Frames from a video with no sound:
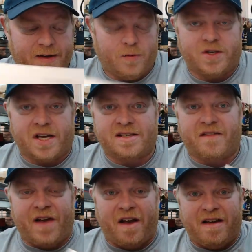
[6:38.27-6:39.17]
which has a
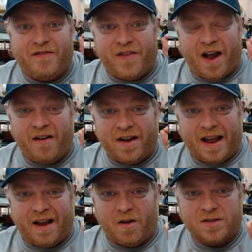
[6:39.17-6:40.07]
very, very
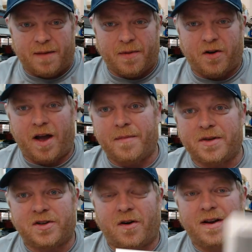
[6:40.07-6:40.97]
narrow Democrat
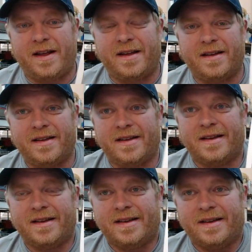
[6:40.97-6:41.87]
majority,
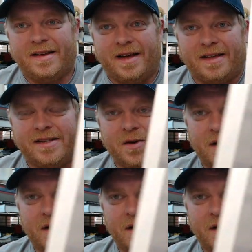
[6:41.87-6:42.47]
into a